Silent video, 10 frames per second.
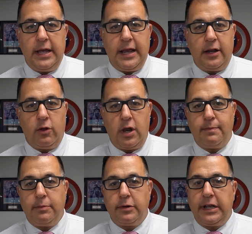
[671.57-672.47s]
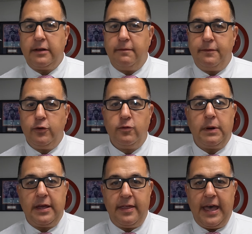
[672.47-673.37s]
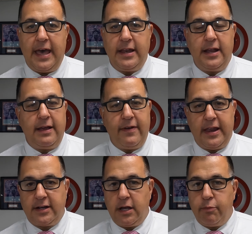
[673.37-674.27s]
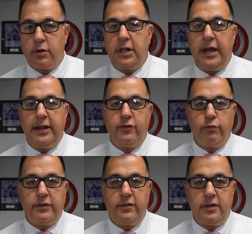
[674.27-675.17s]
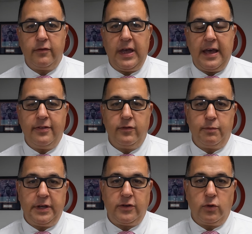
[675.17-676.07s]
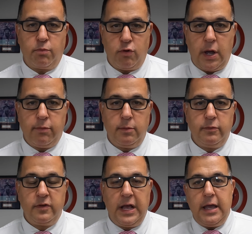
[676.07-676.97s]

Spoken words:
and a lot of people get confused by that. I've had a couple clients recently who've had those particular problems.